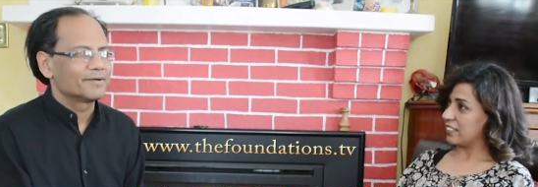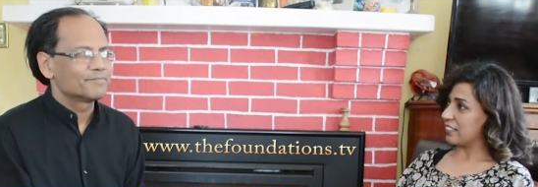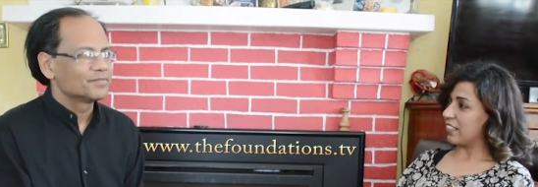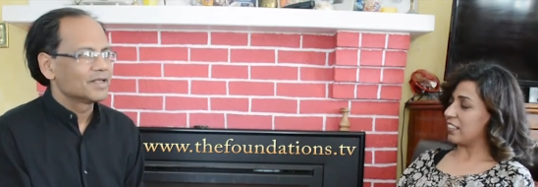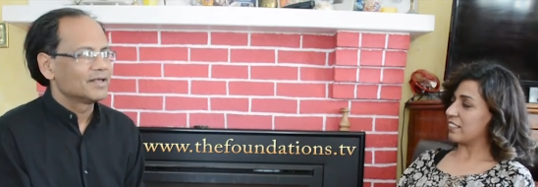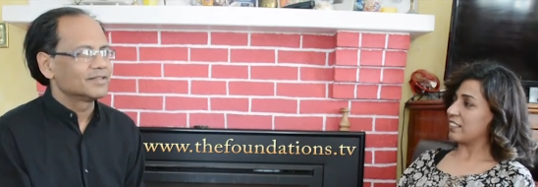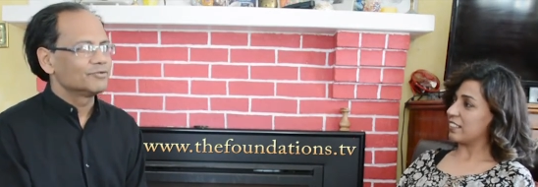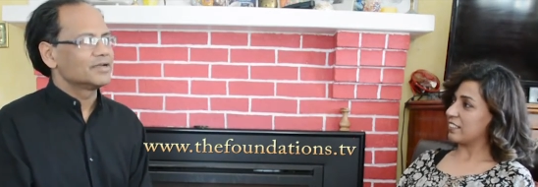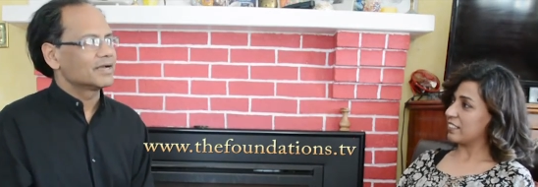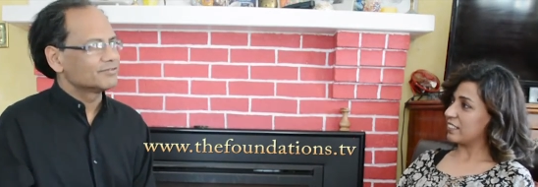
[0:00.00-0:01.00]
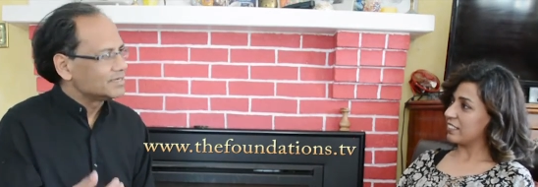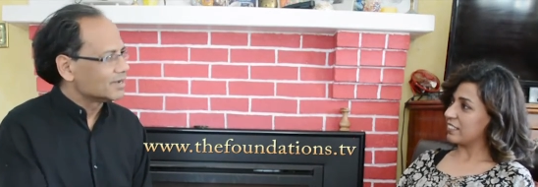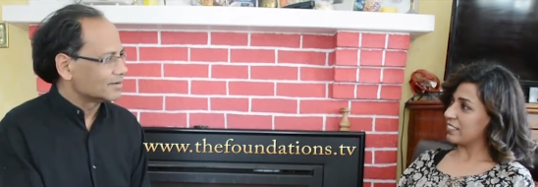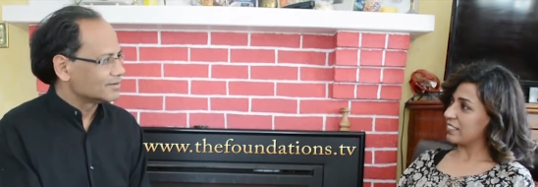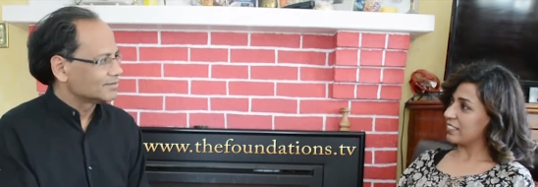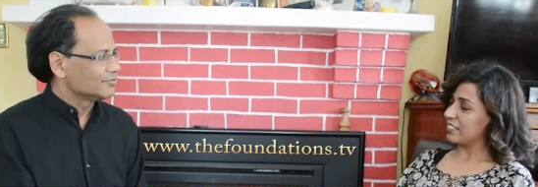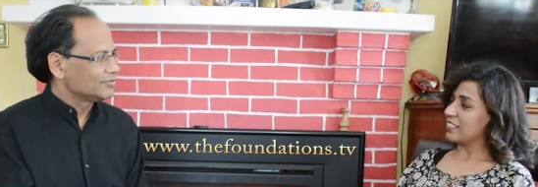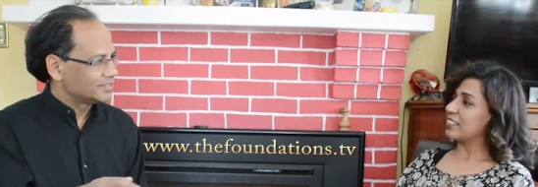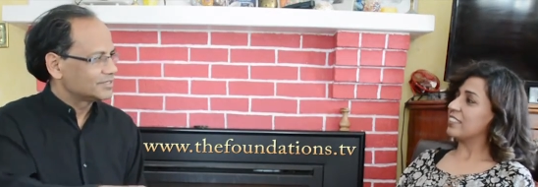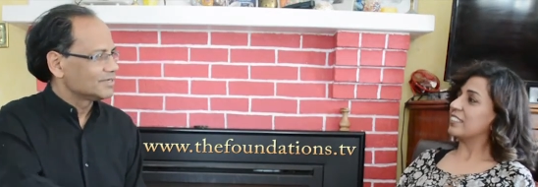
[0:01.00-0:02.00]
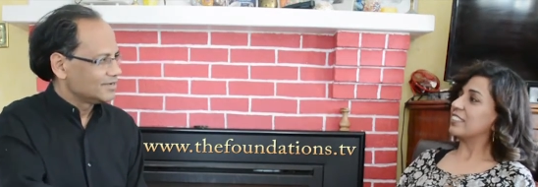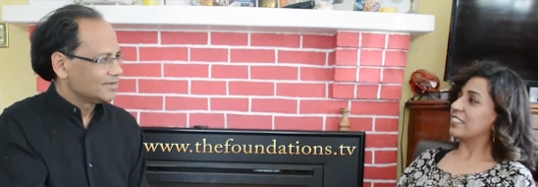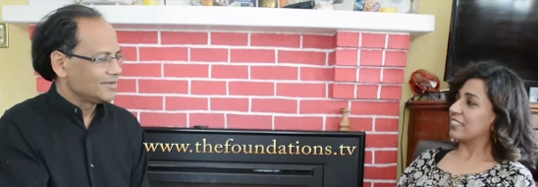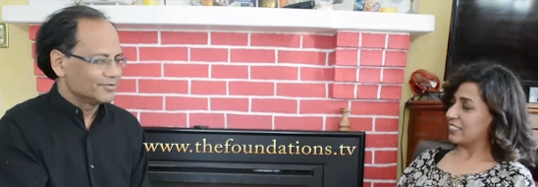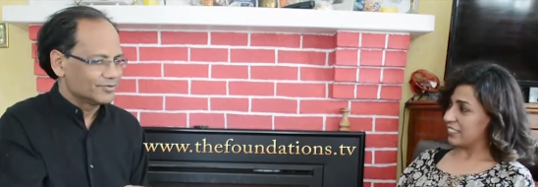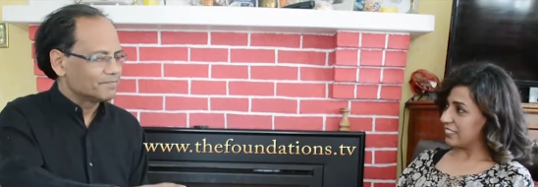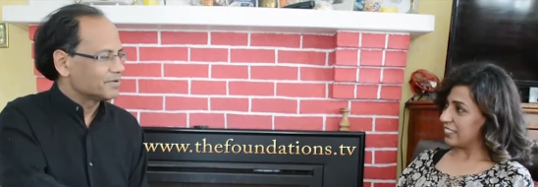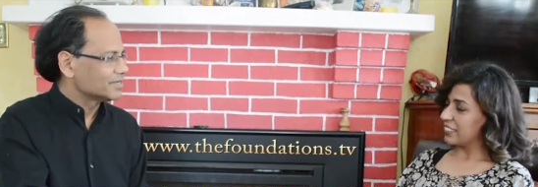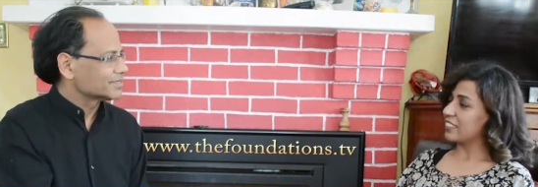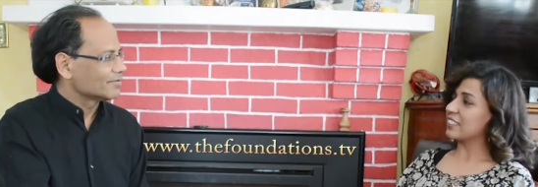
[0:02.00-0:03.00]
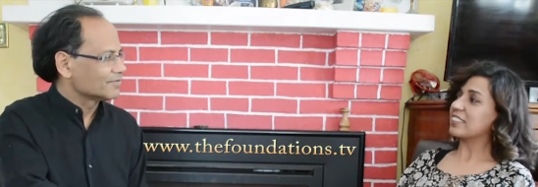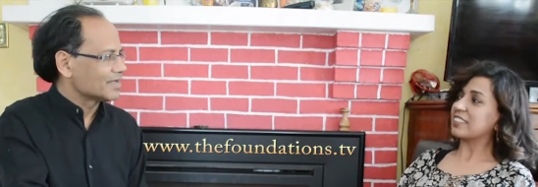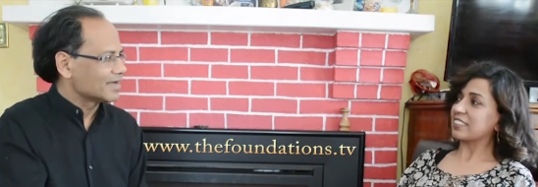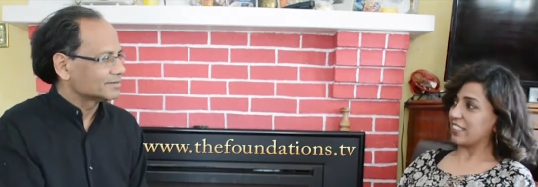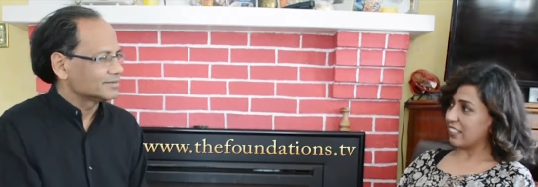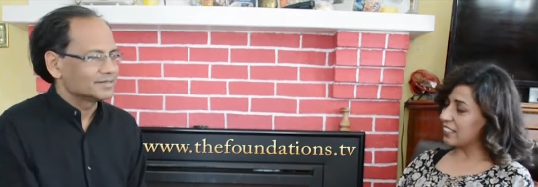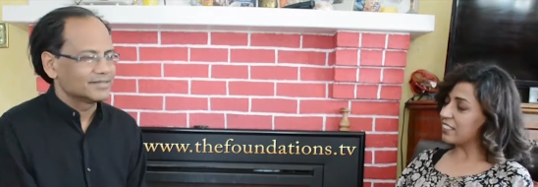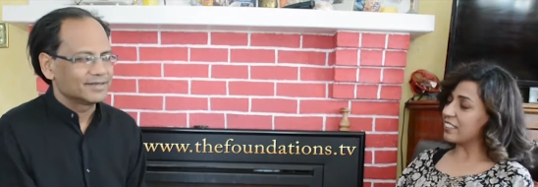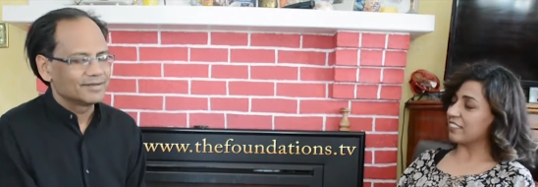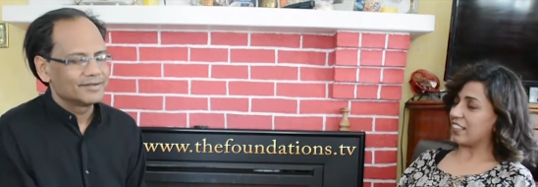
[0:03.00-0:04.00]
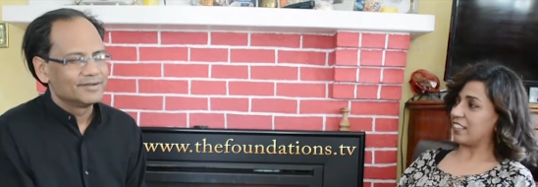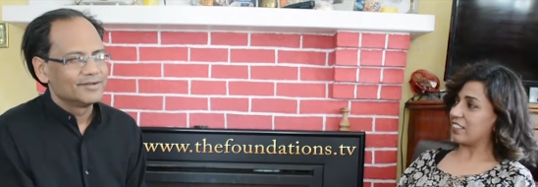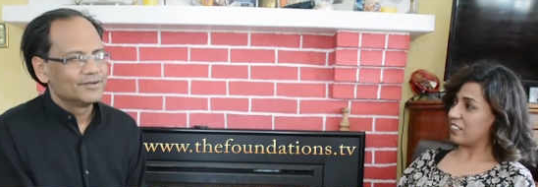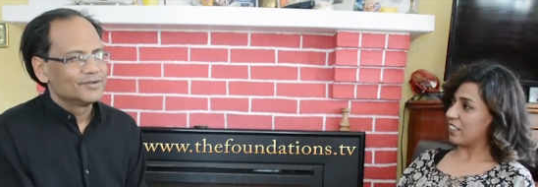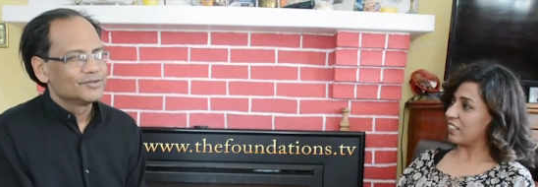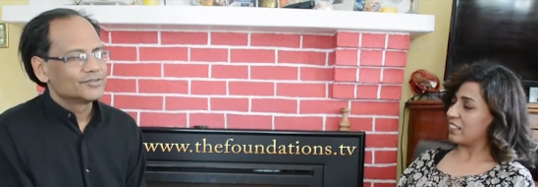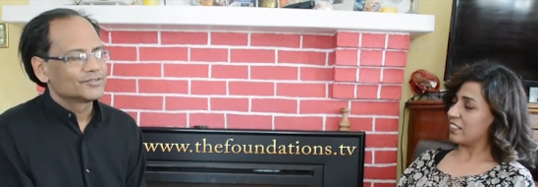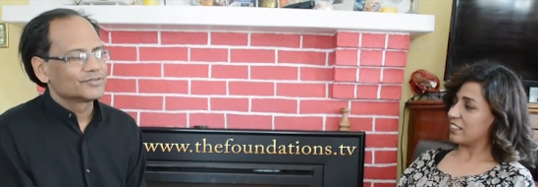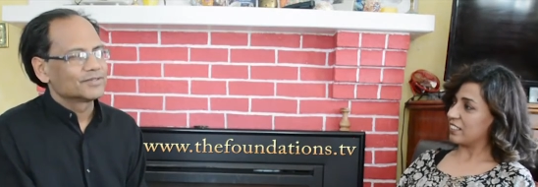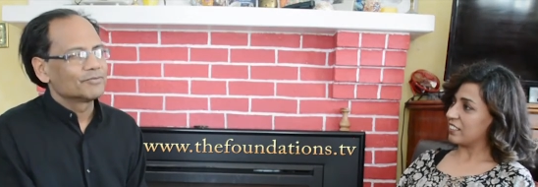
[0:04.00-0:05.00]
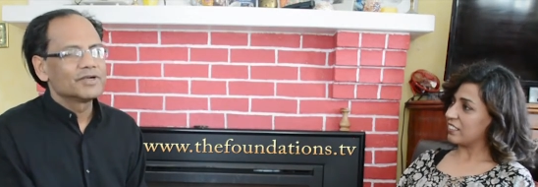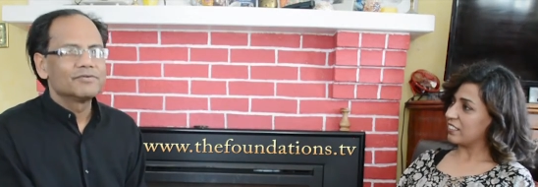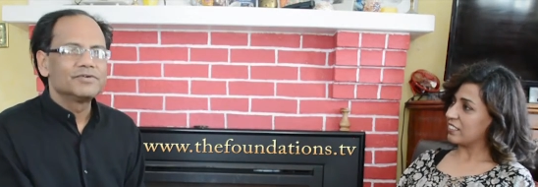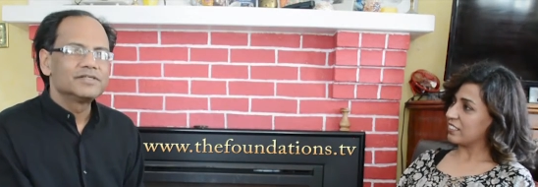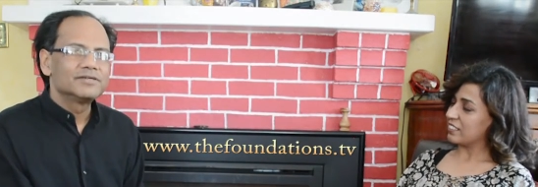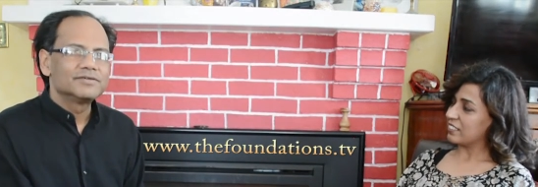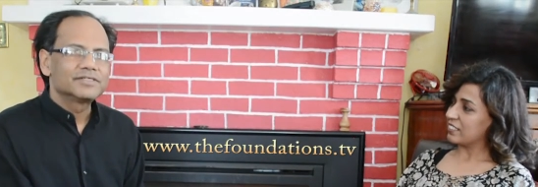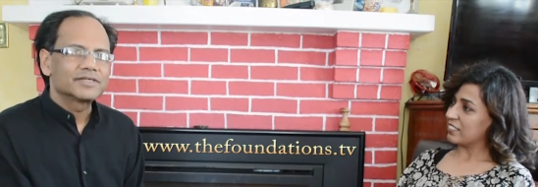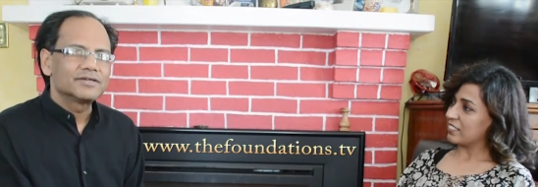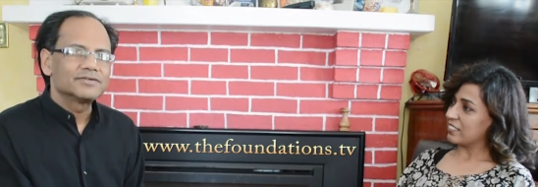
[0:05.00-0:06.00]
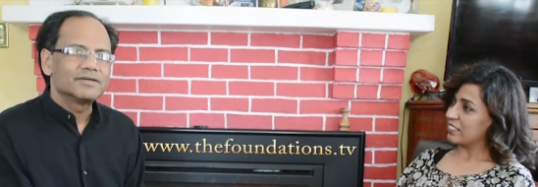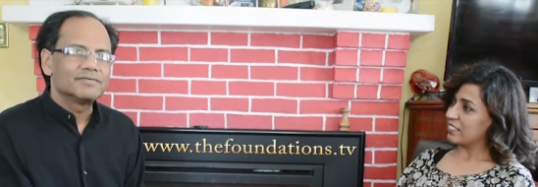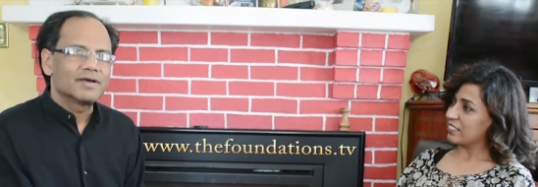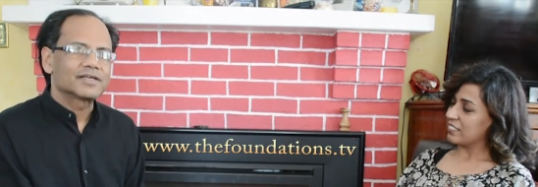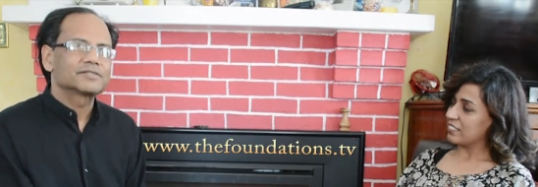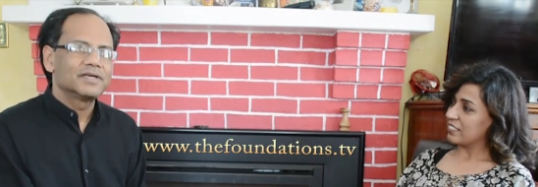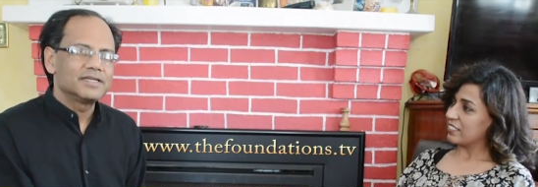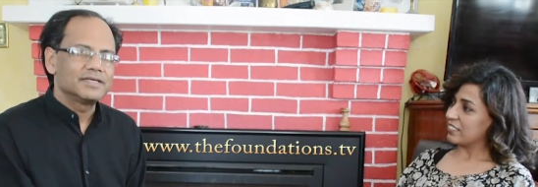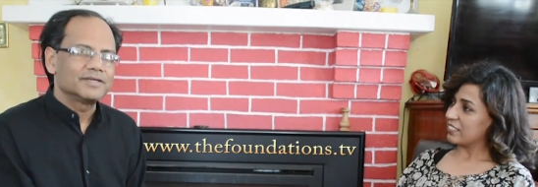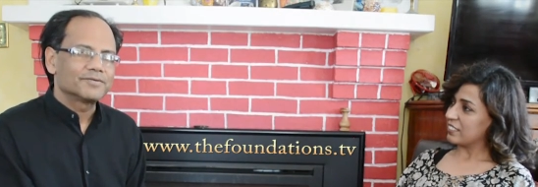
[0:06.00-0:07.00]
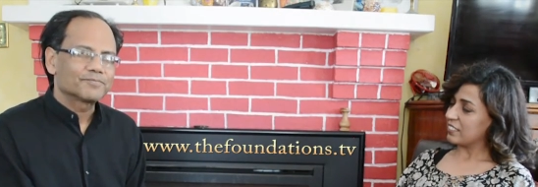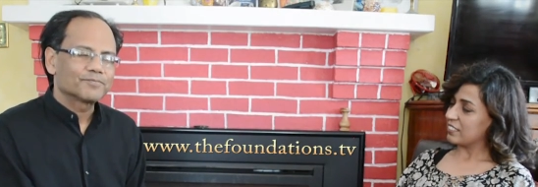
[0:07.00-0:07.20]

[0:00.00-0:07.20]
Speaker 1: Right. Then we had Riran, then we you know replace some of the actors here. Right, right. So the way we do, we try to give as many